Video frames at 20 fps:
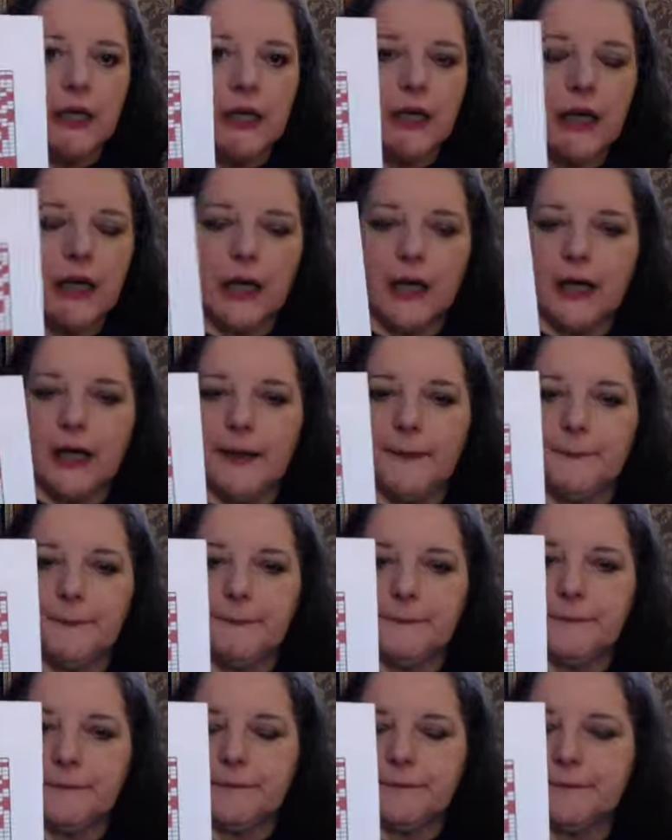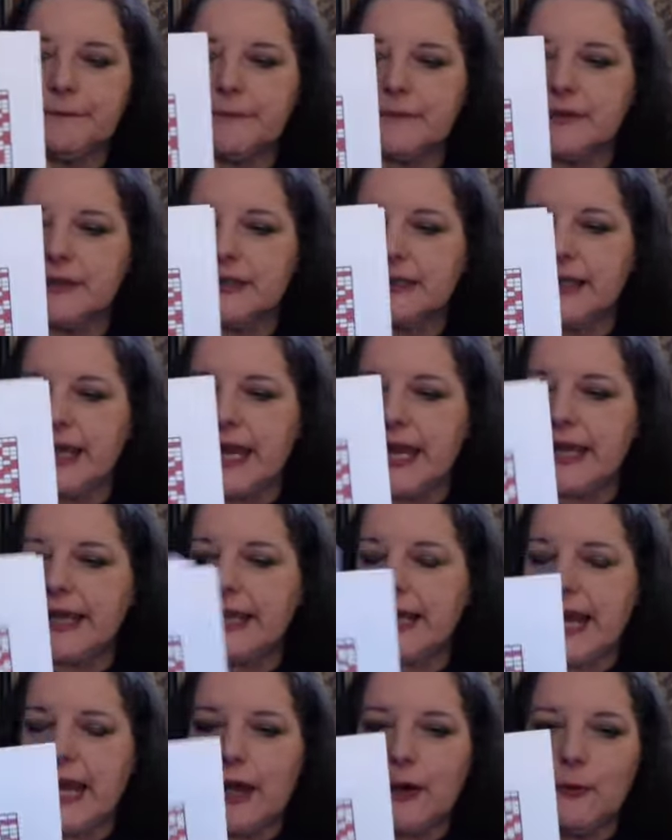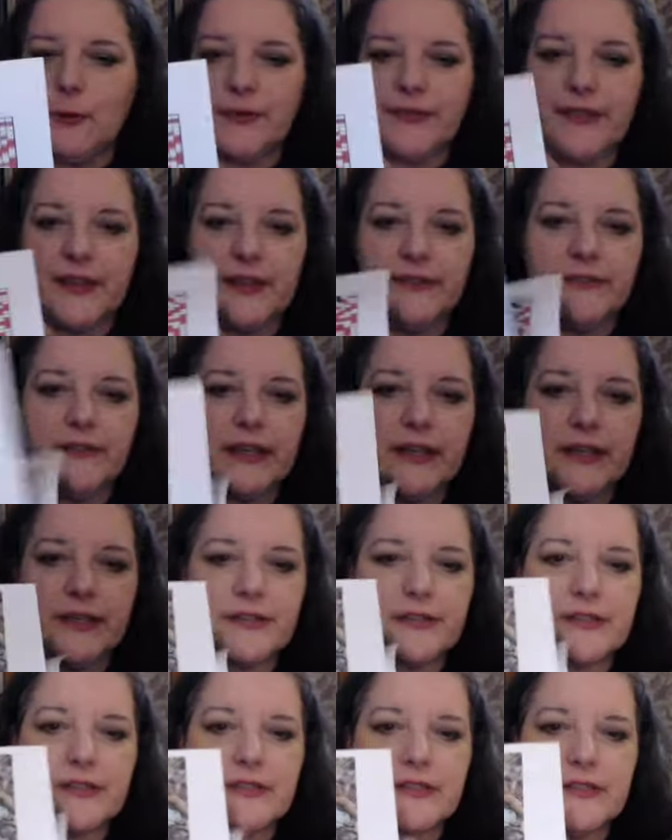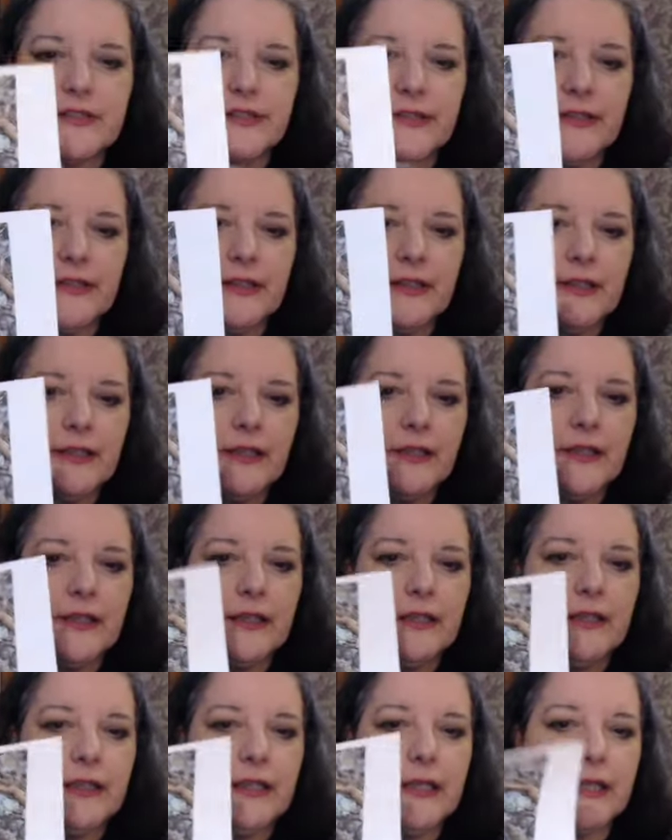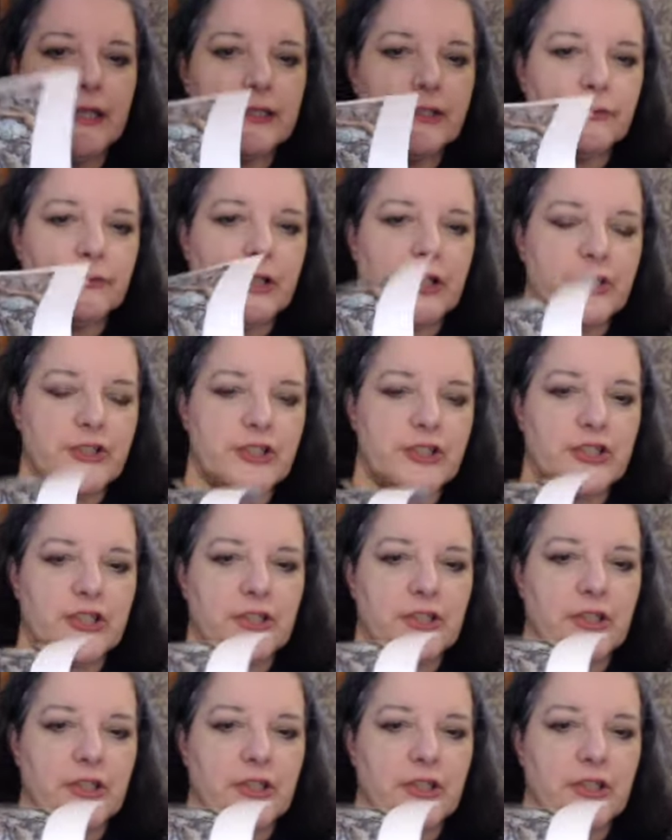Laying it out within this Eat the Rich